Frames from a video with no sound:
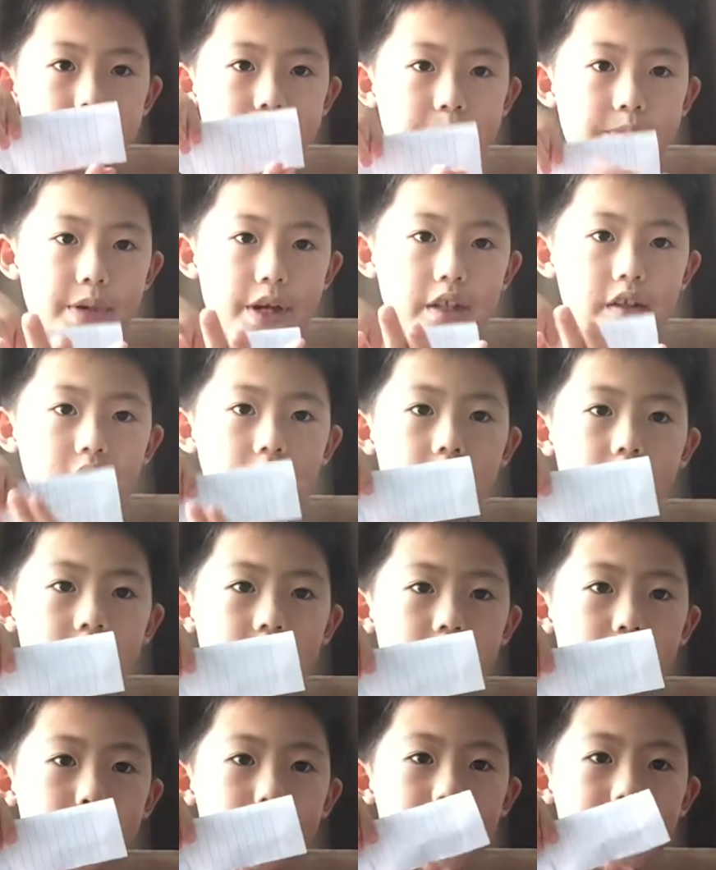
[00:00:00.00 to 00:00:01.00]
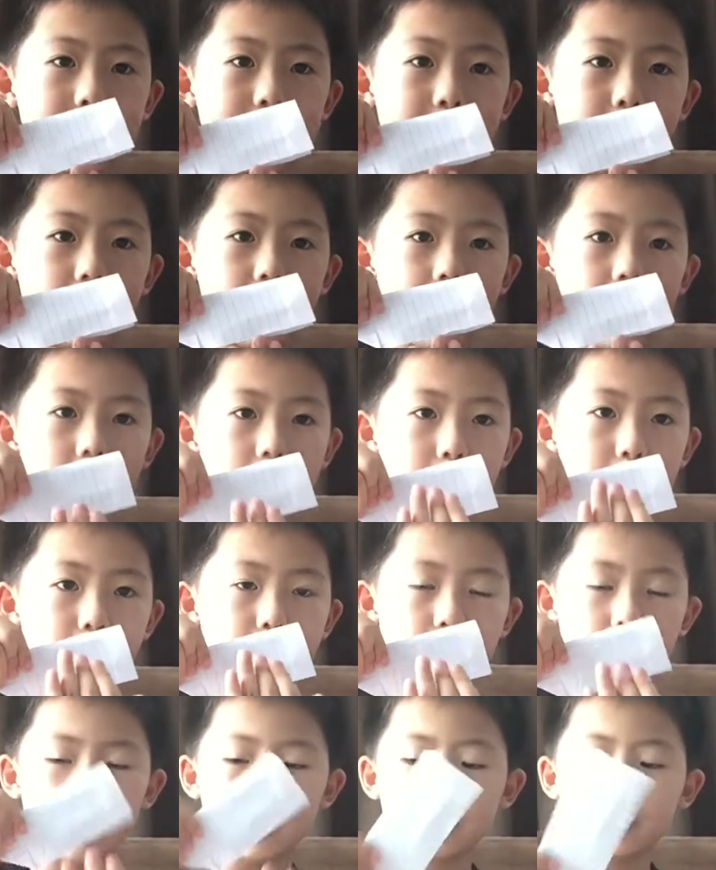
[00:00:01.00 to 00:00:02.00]
bit of the paper
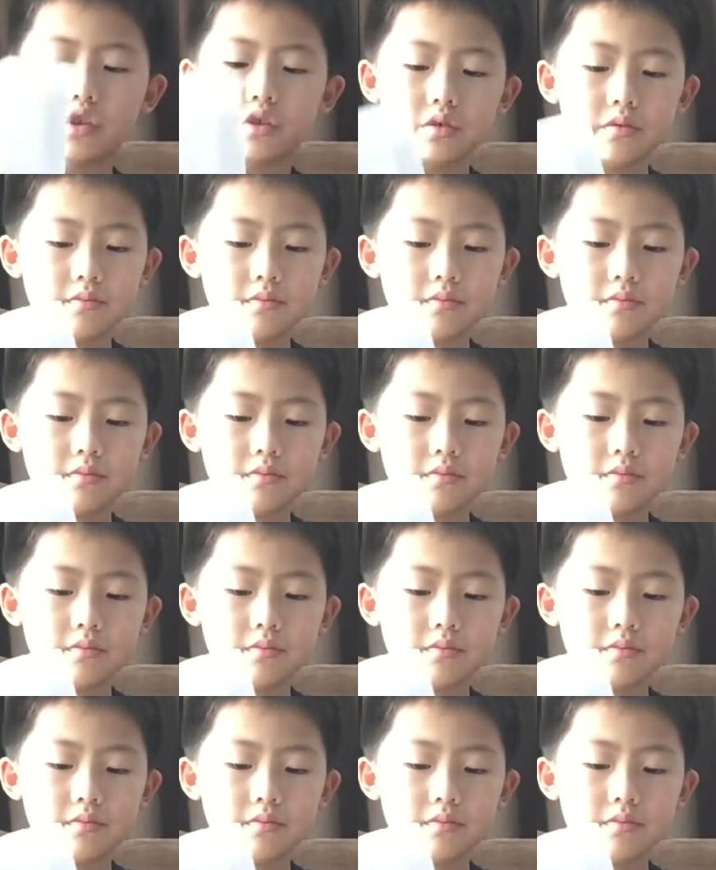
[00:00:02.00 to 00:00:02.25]
upwards